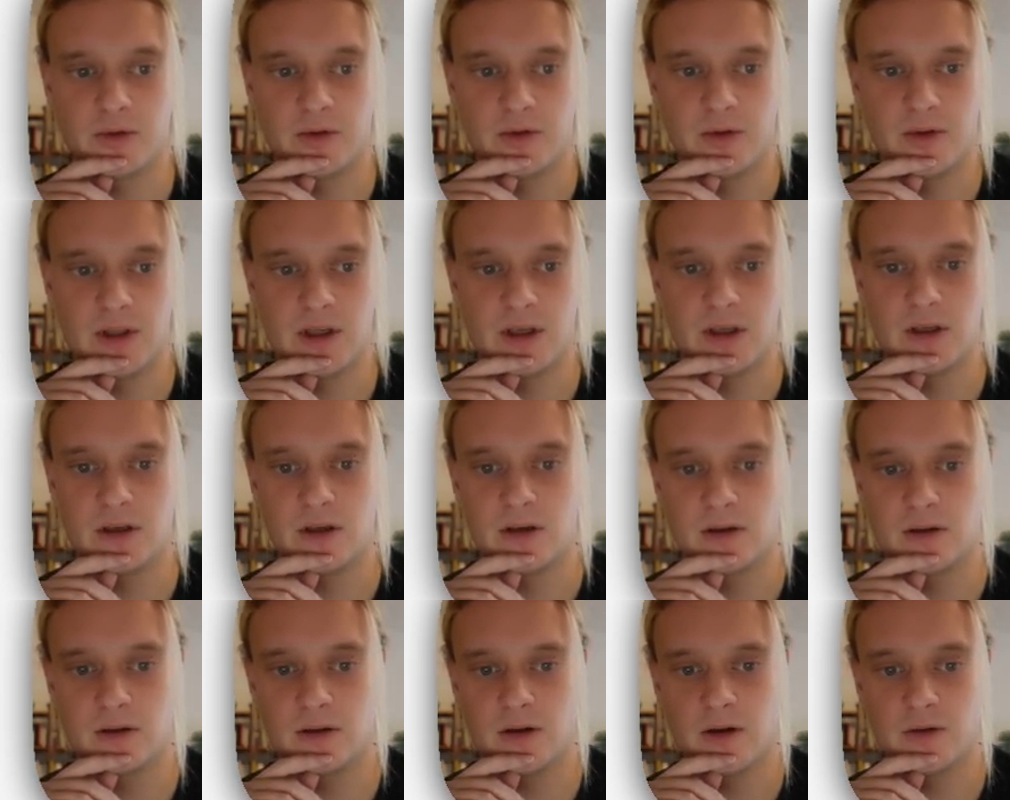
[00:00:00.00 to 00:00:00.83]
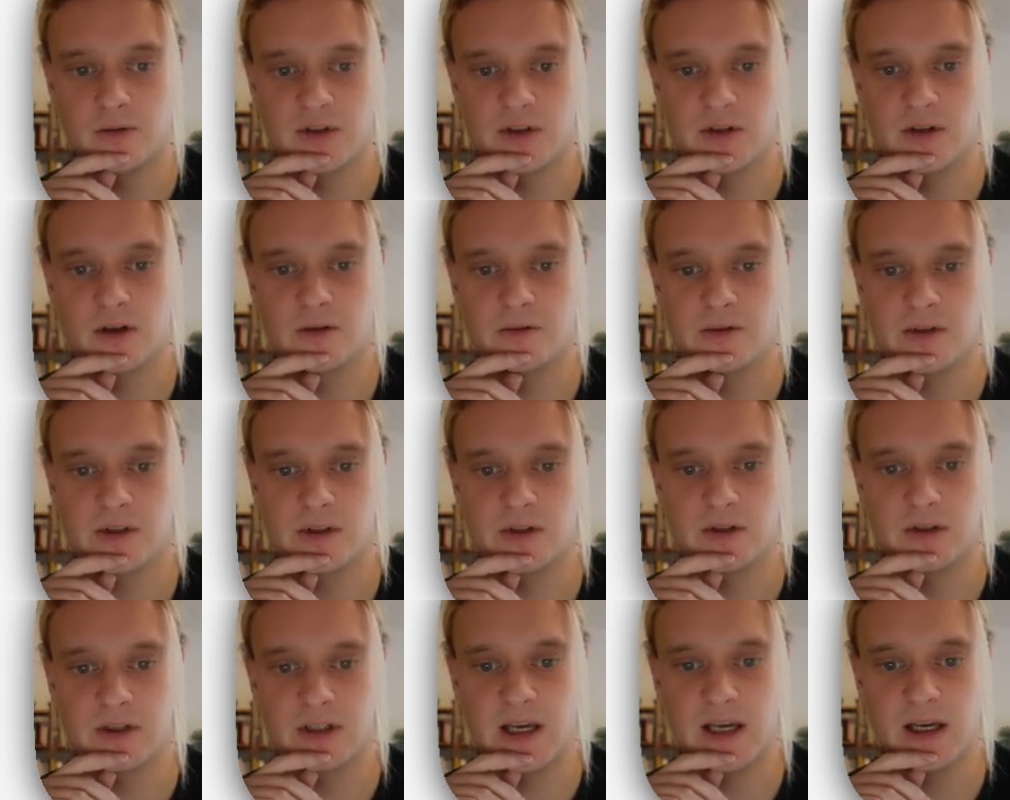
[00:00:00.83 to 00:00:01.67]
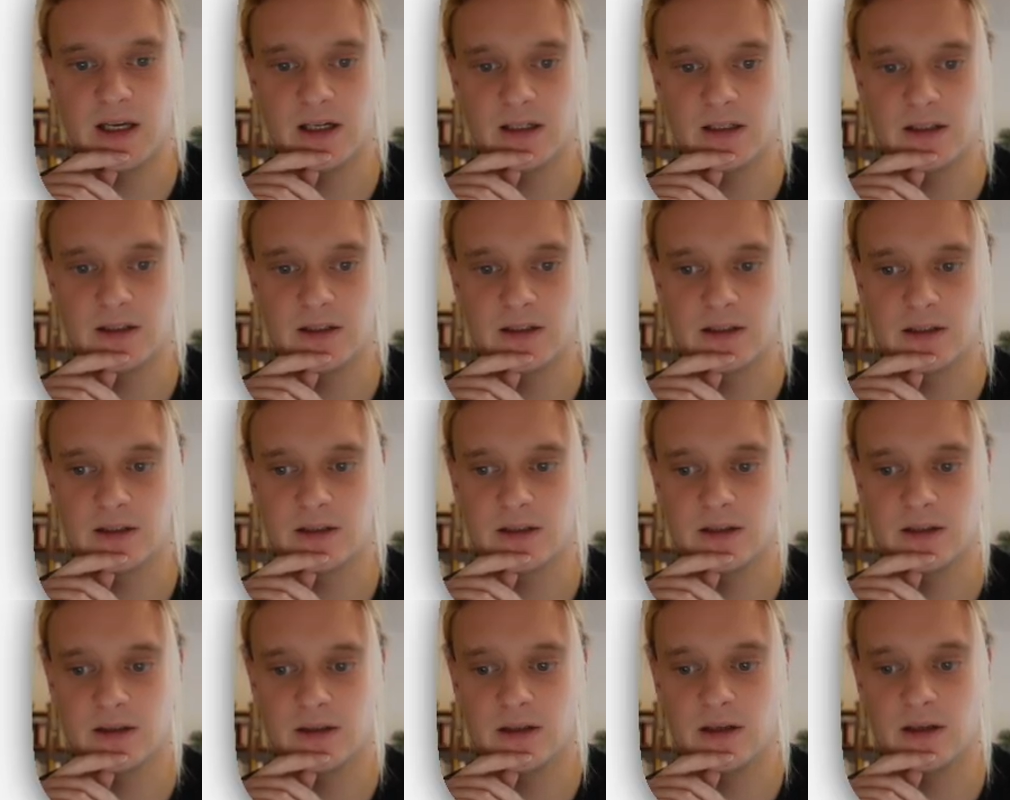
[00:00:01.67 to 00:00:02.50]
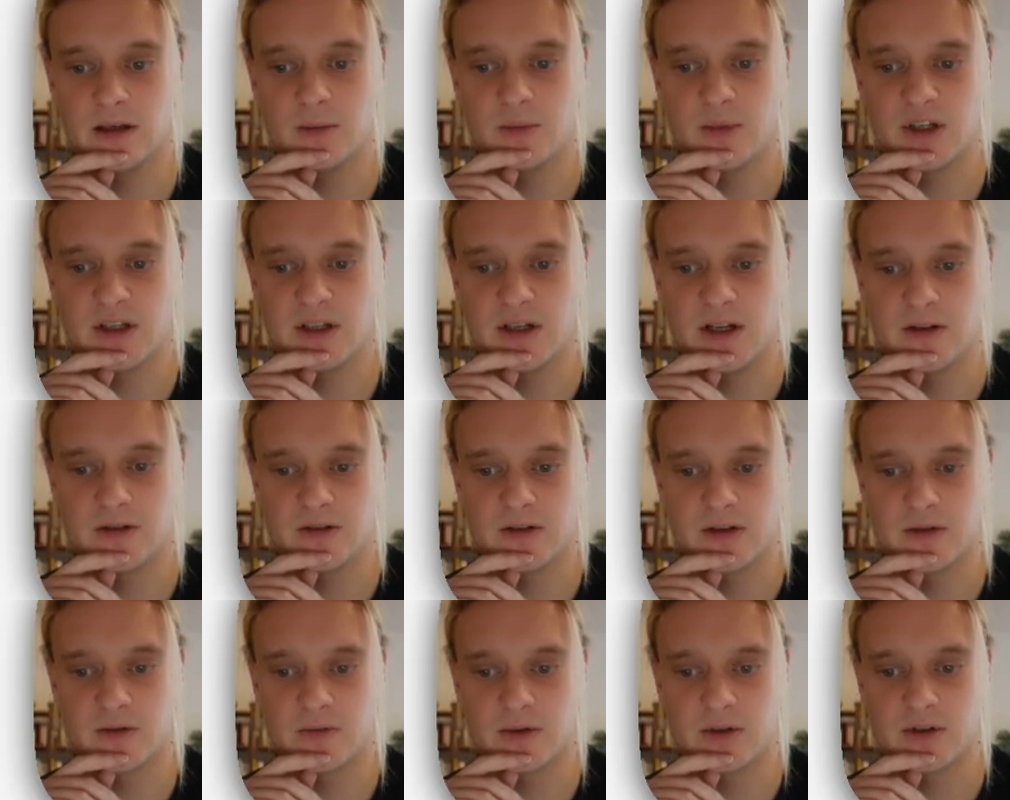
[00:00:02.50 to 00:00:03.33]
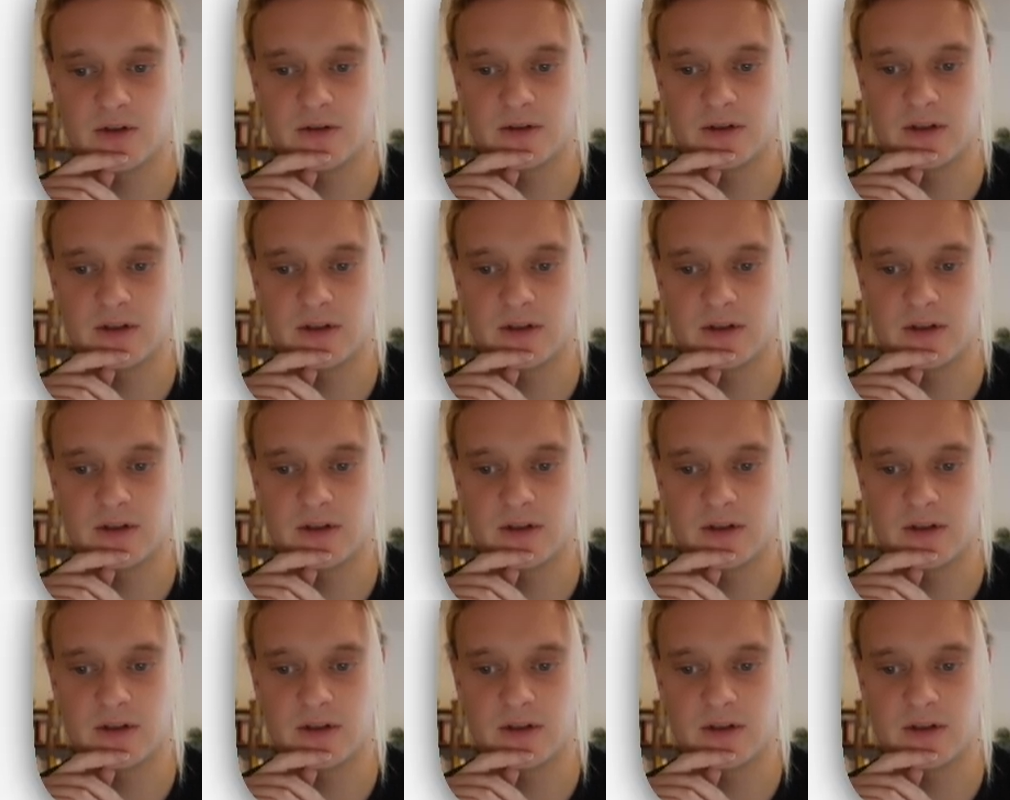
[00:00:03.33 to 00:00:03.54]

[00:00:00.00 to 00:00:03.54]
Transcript: the OCR result and the image analysis result,